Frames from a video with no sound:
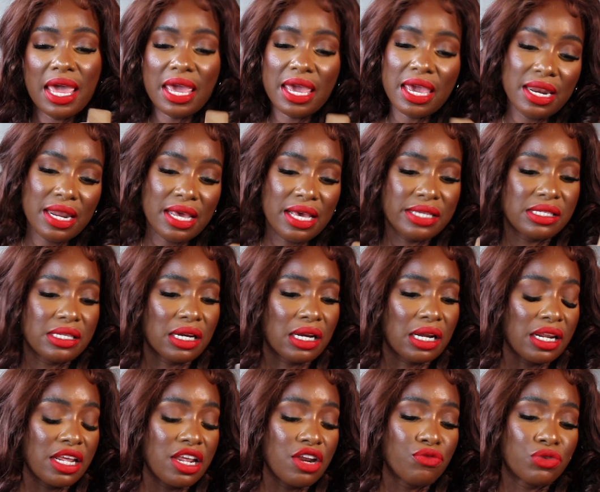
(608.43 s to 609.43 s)
It is the
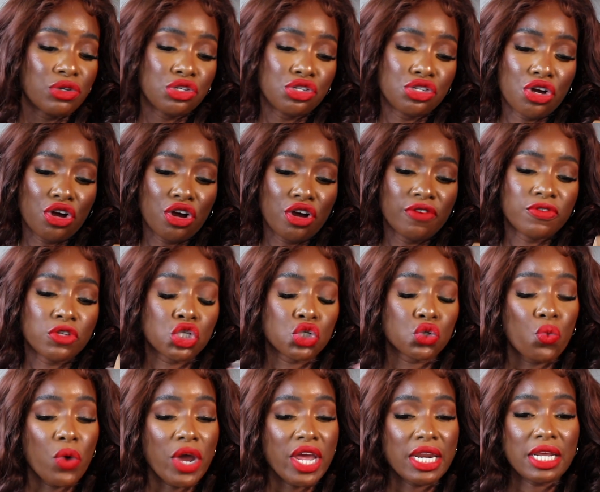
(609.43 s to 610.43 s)
Clean Reserve
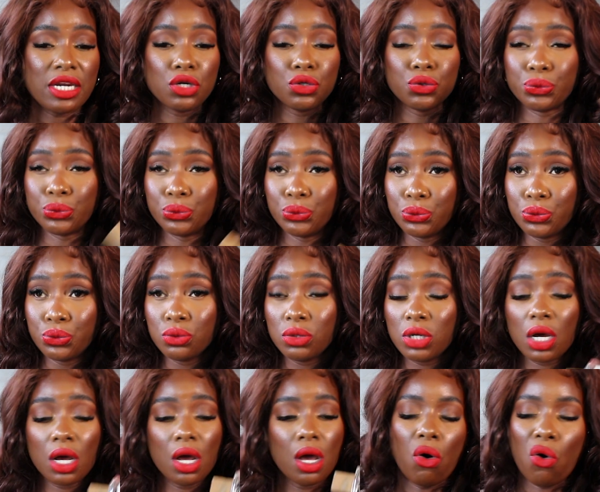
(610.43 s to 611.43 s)
Sueded
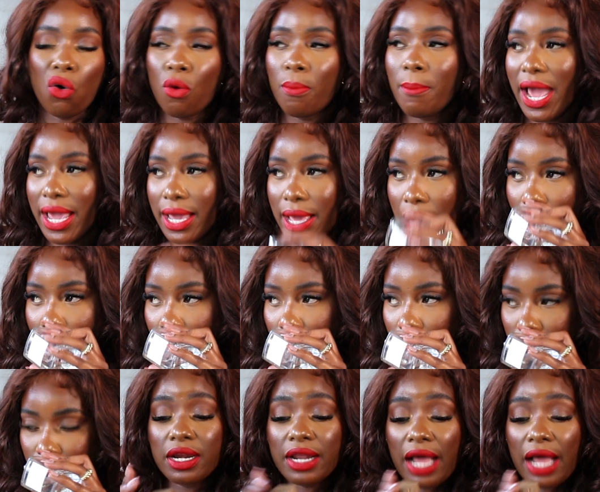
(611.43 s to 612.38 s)
Oud. Oh my god.